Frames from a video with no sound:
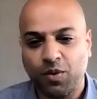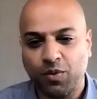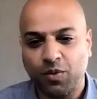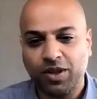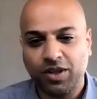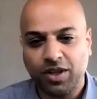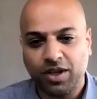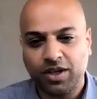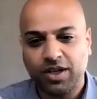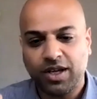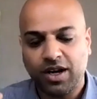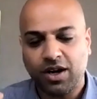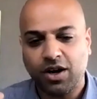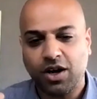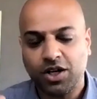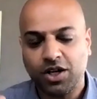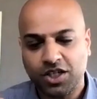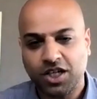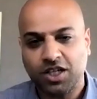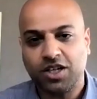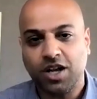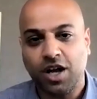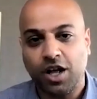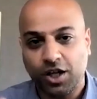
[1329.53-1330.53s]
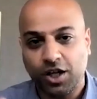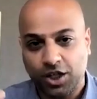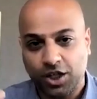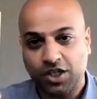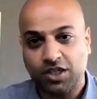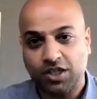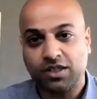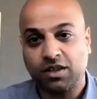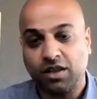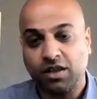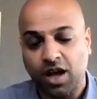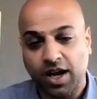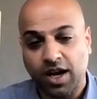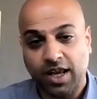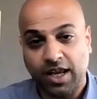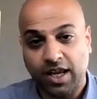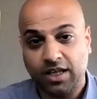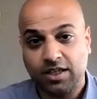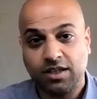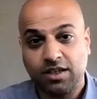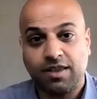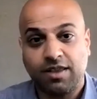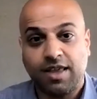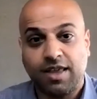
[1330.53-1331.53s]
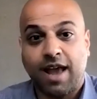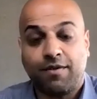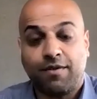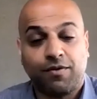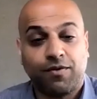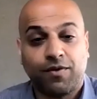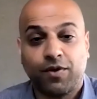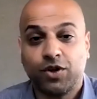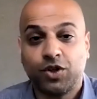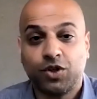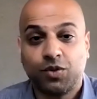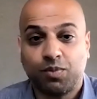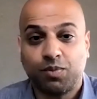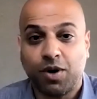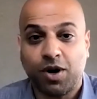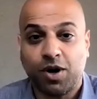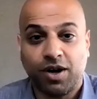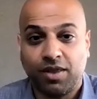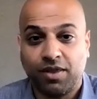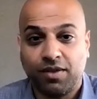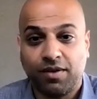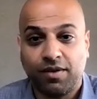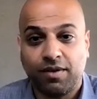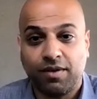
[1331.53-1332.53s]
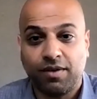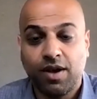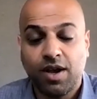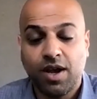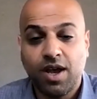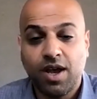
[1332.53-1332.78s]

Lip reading: we look at our technology slotting into that first part of the